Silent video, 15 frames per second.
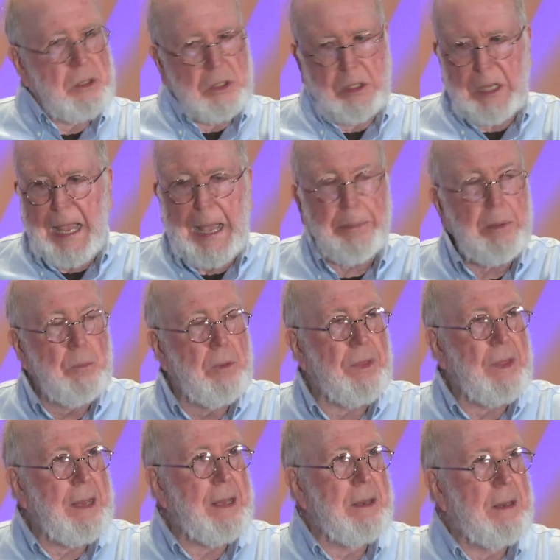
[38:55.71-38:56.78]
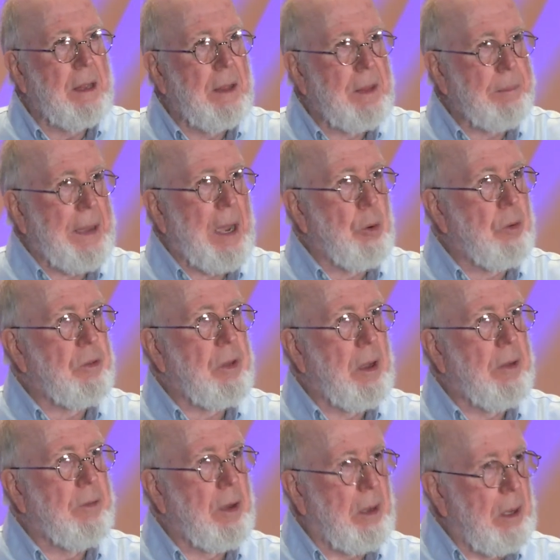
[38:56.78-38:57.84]
to happen within the powers
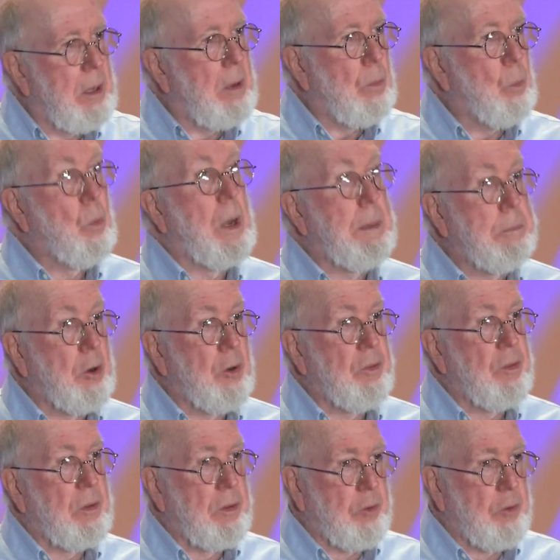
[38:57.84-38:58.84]
of a one person,